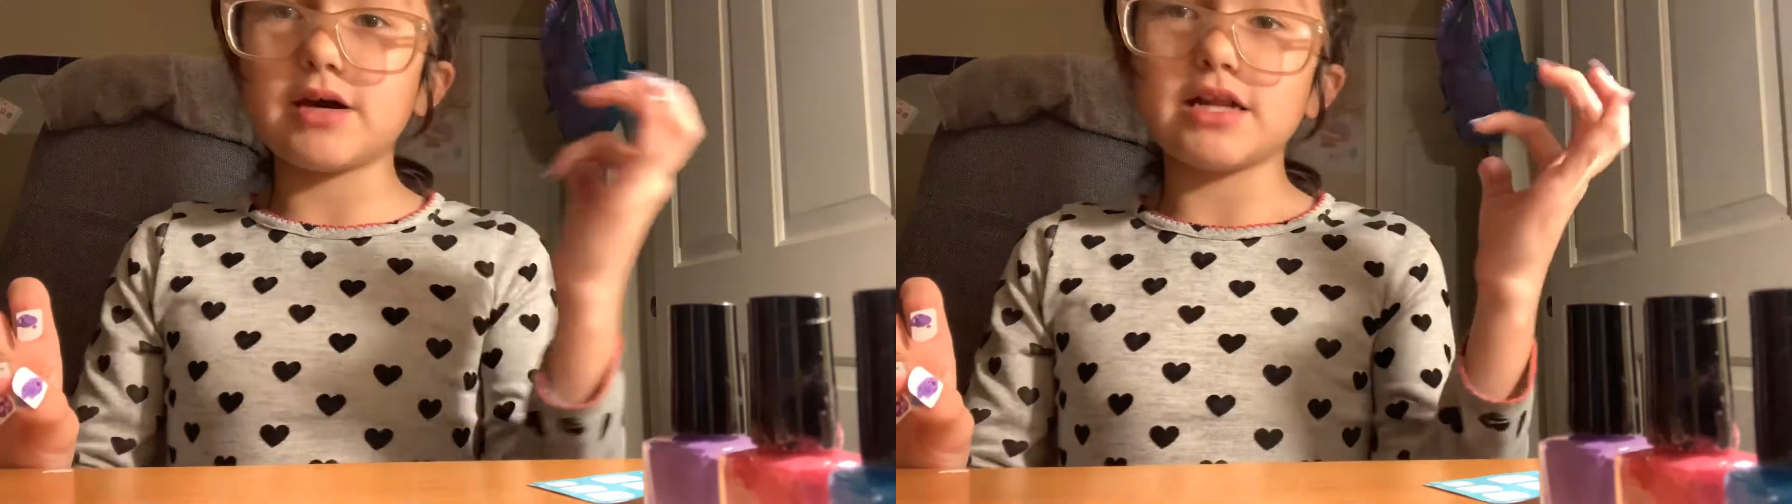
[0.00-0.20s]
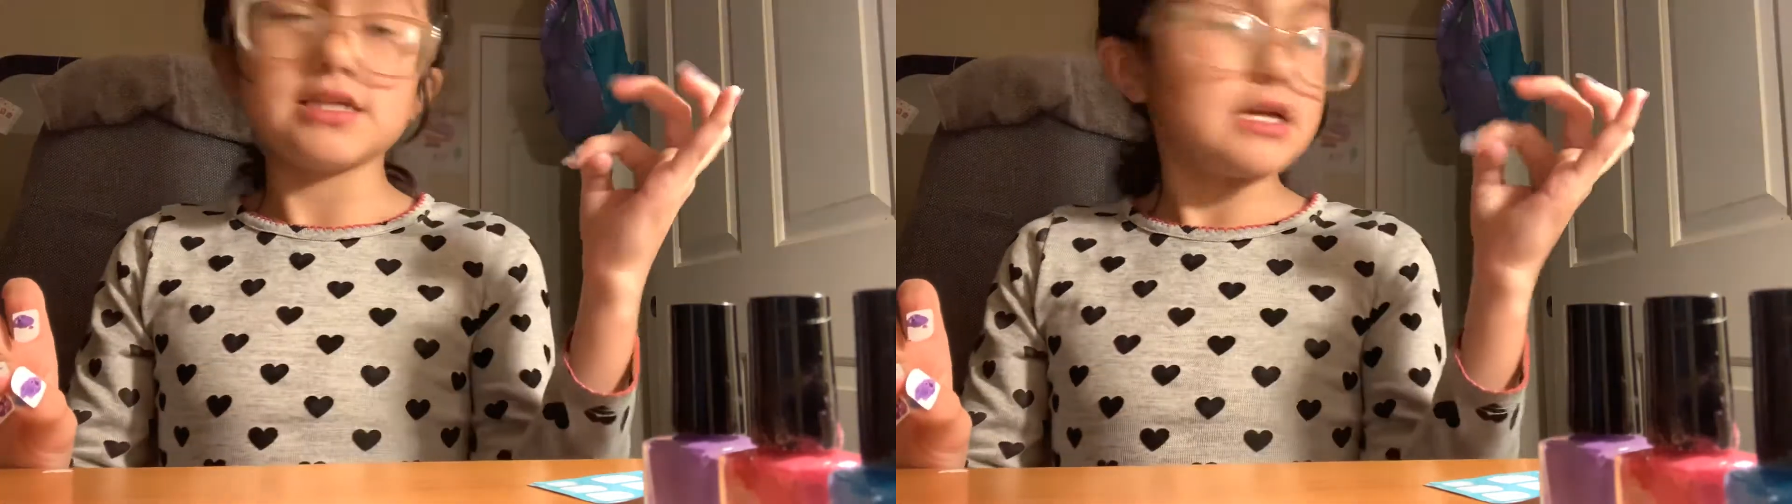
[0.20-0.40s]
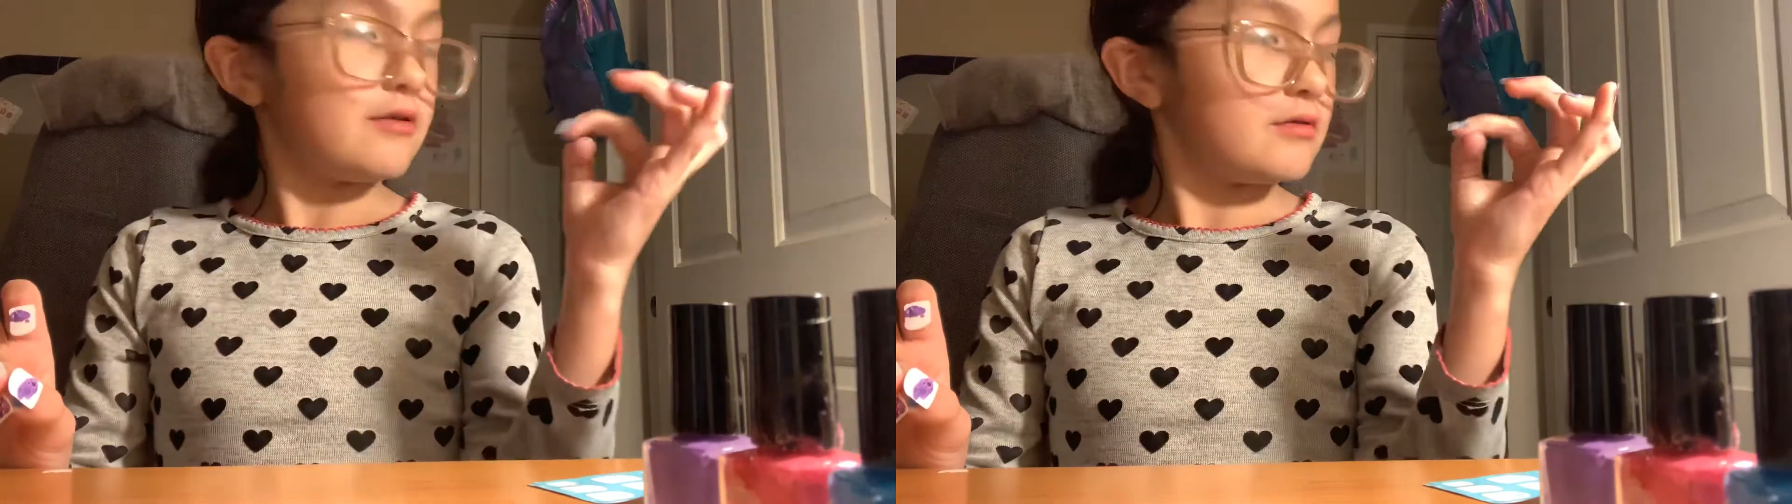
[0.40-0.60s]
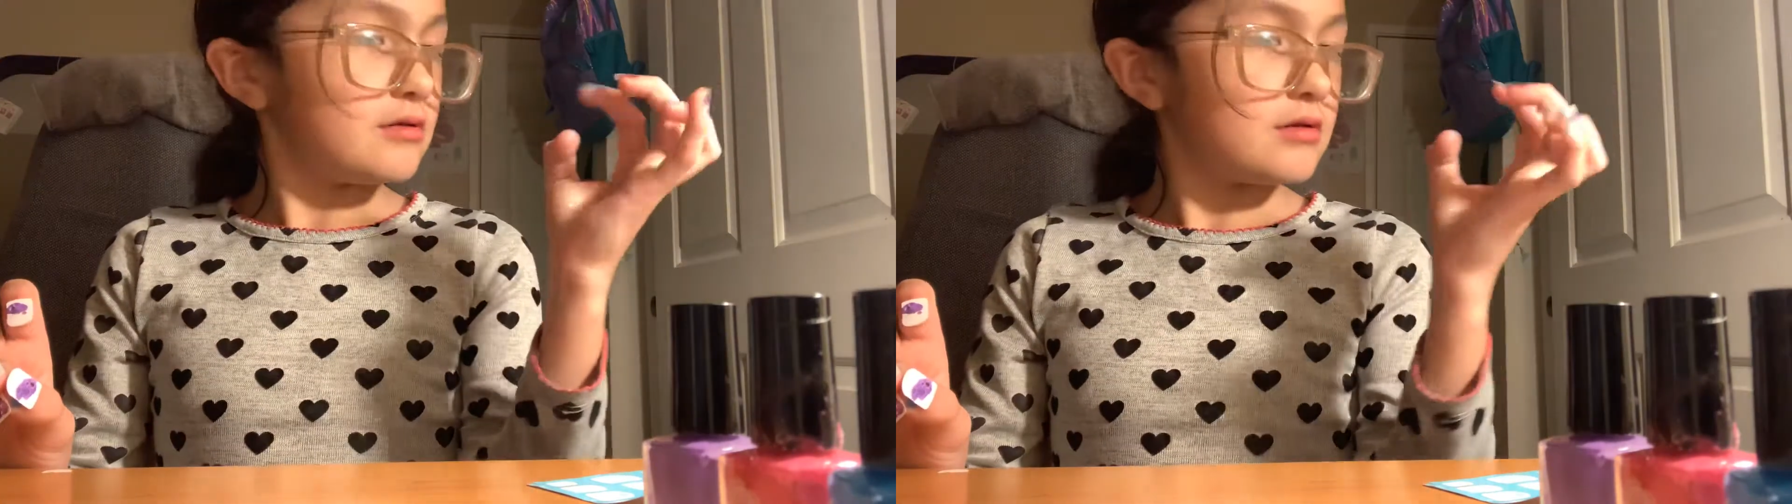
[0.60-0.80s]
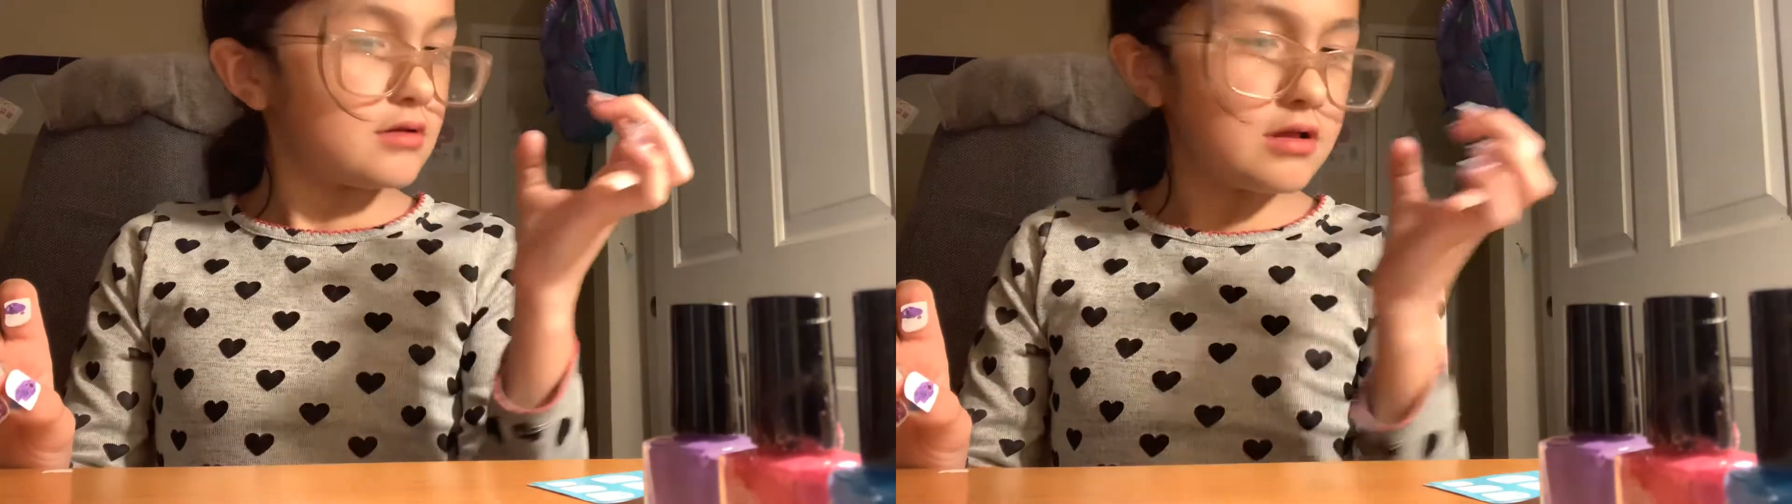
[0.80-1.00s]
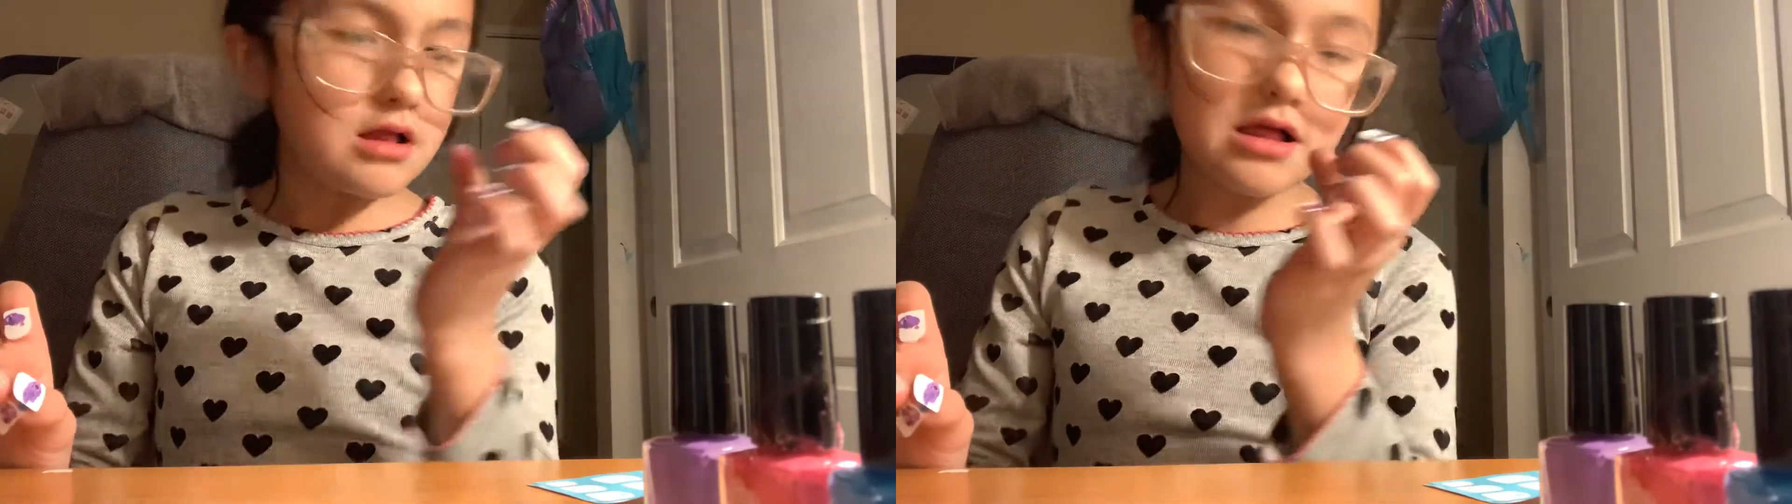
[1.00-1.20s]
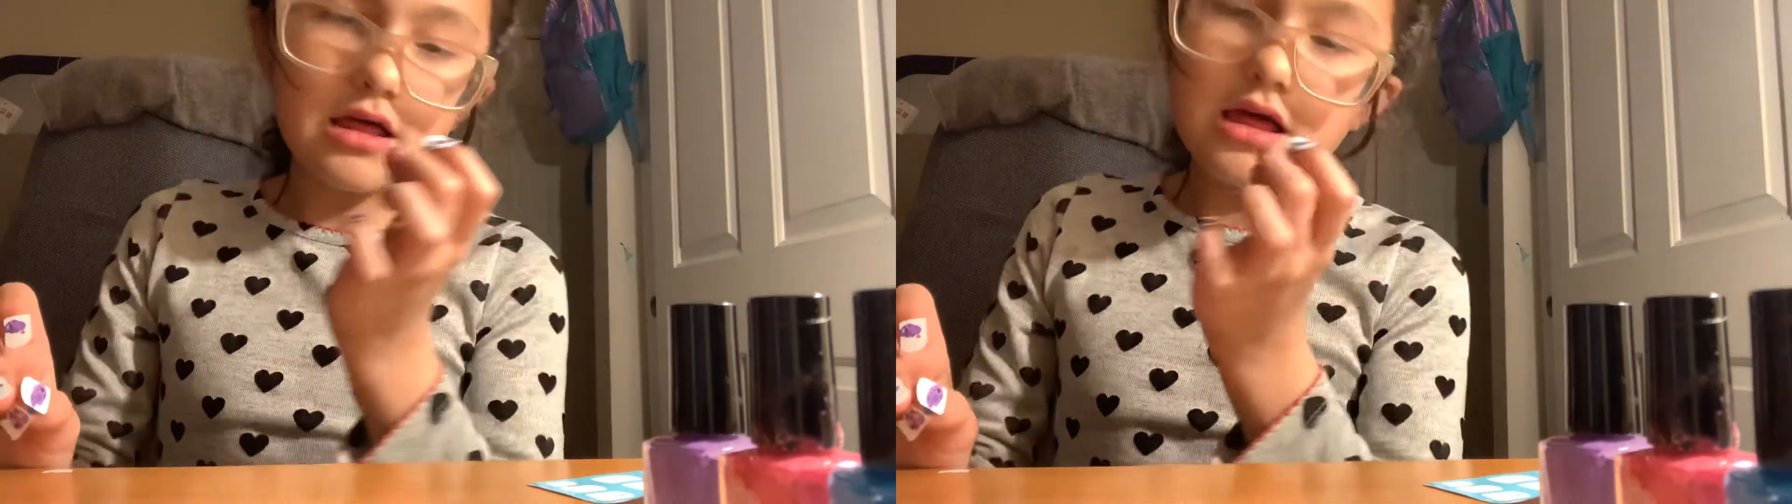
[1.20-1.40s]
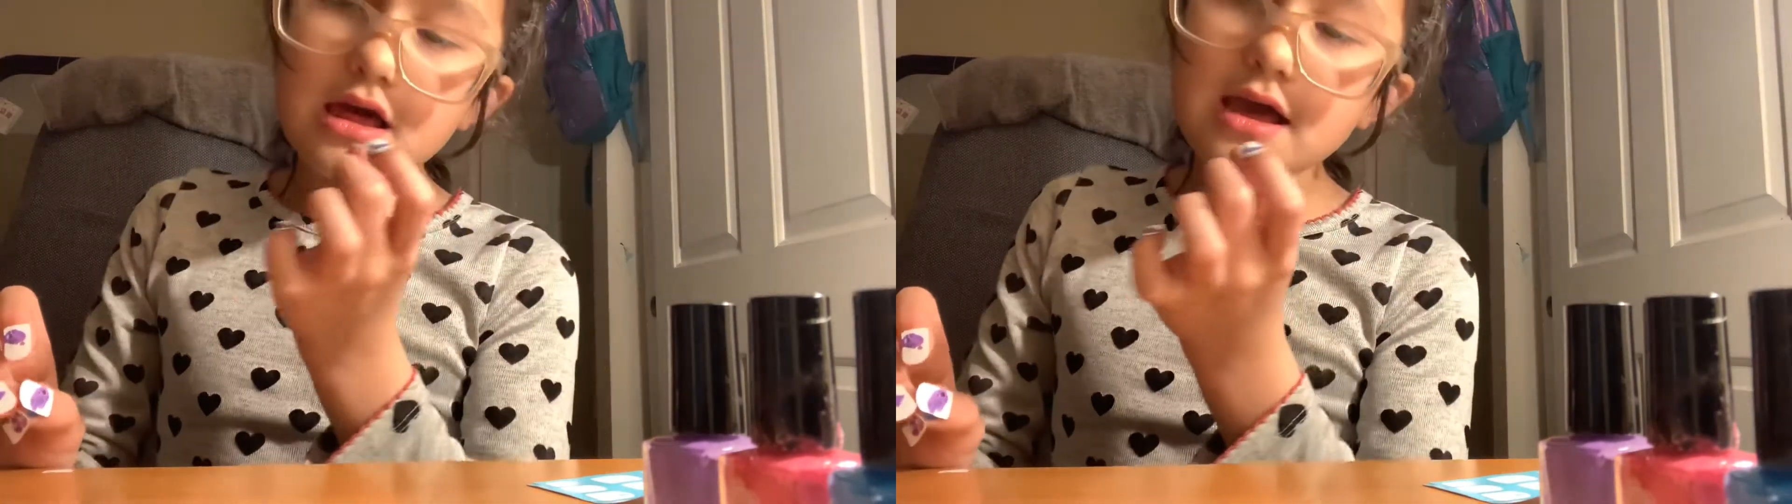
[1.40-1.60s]
pat it down.
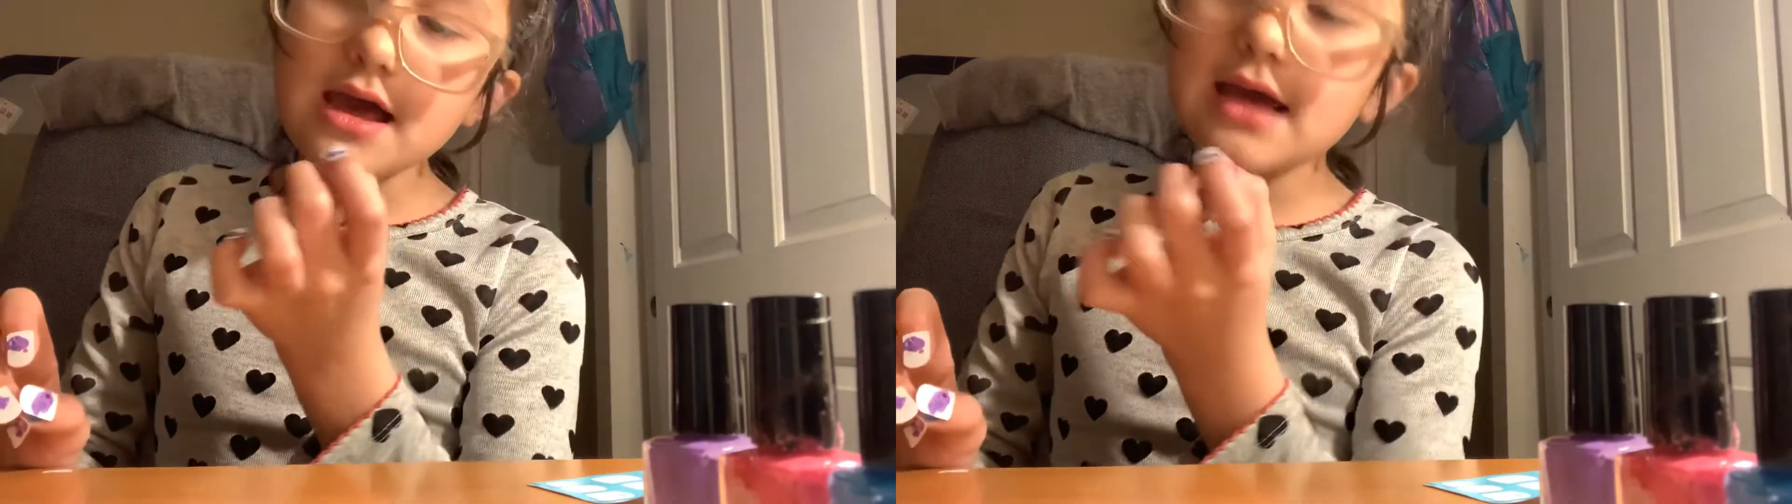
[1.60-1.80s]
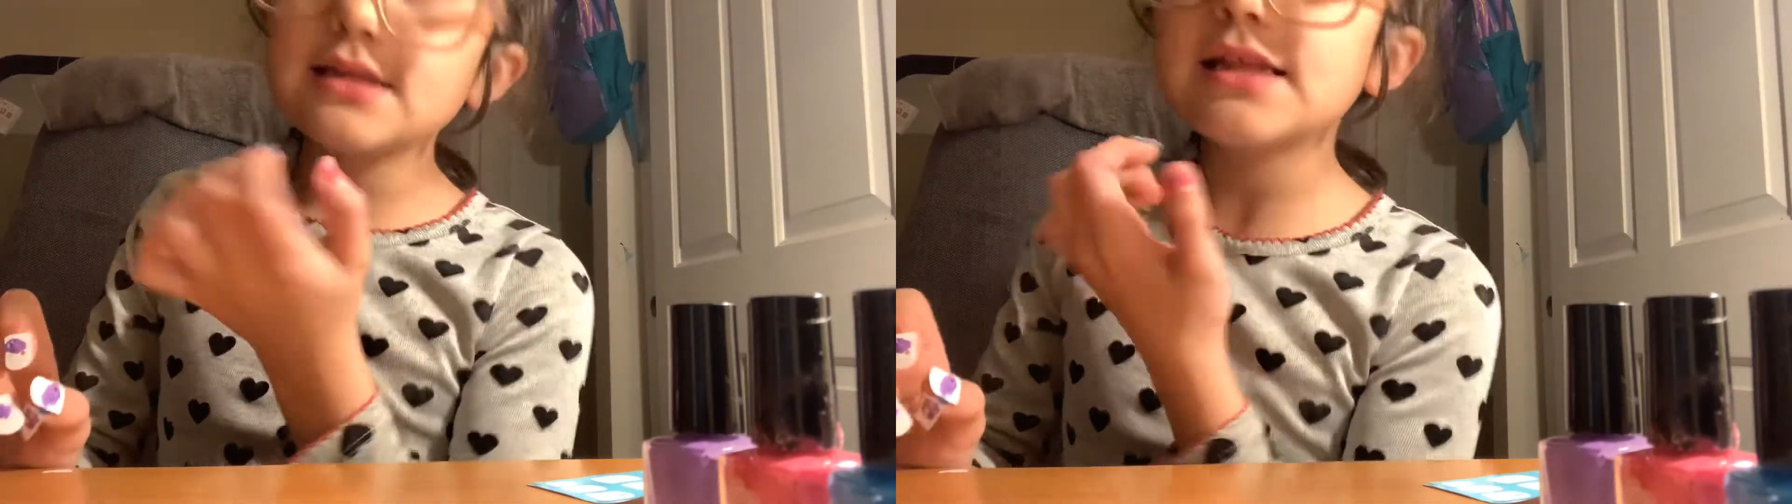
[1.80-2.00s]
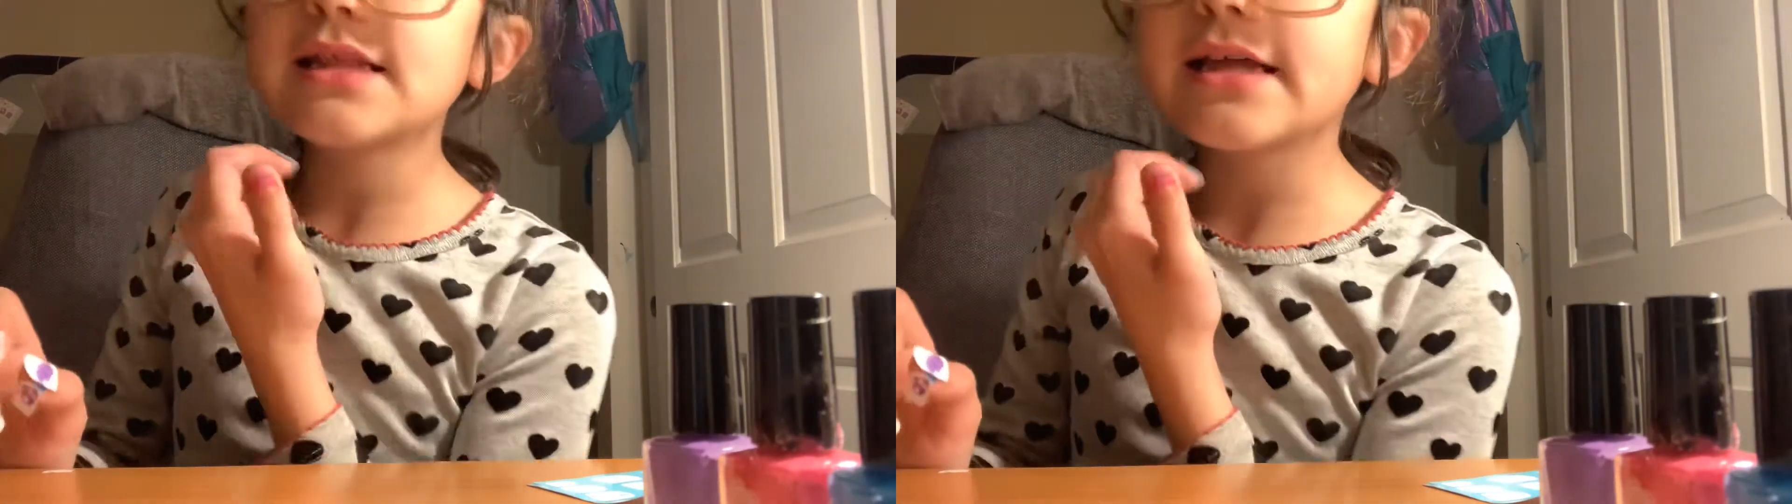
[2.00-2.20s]
And then